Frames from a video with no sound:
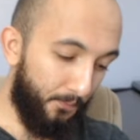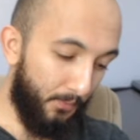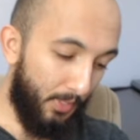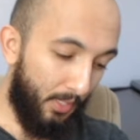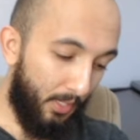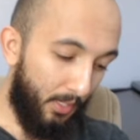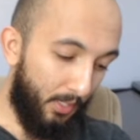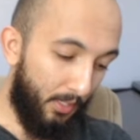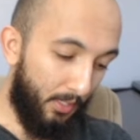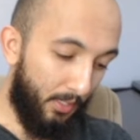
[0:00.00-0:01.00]

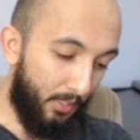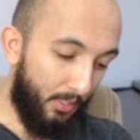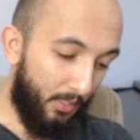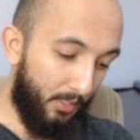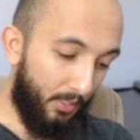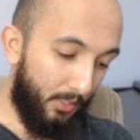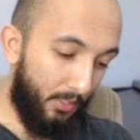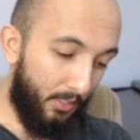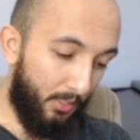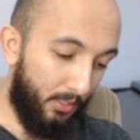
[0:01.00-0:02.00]
[no speech]